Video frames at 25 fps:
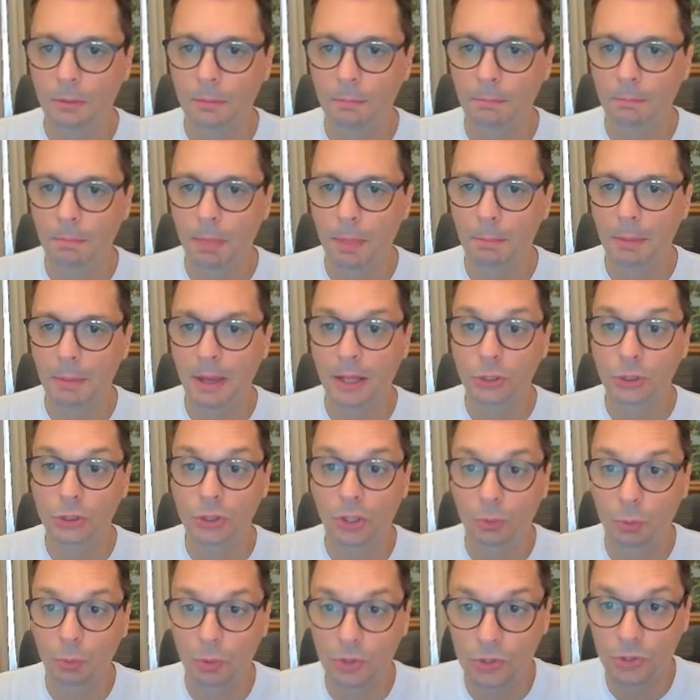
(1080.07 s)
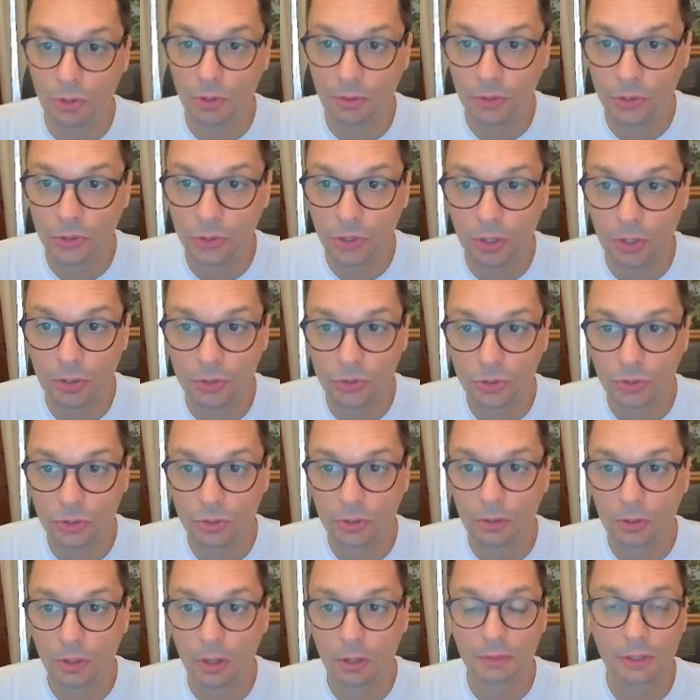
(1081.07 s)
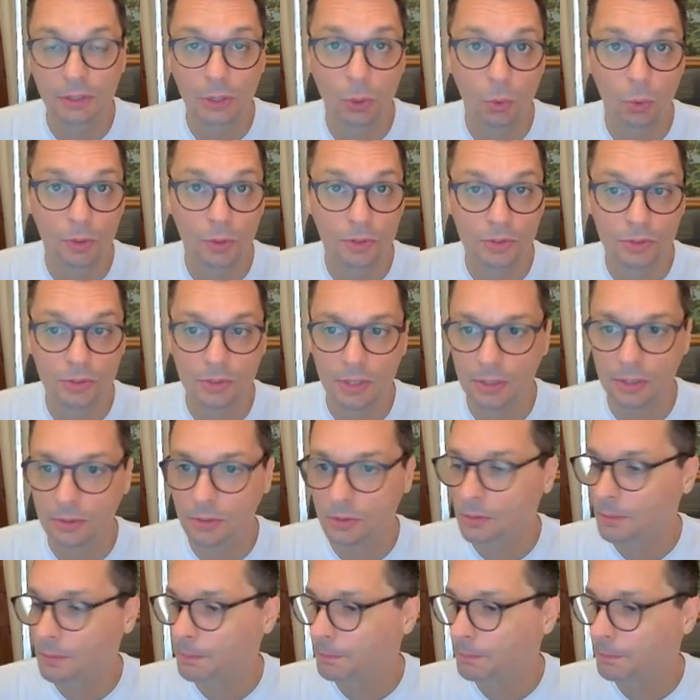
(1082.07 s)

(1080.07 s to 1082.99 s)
The bench on which the judge of a court sits.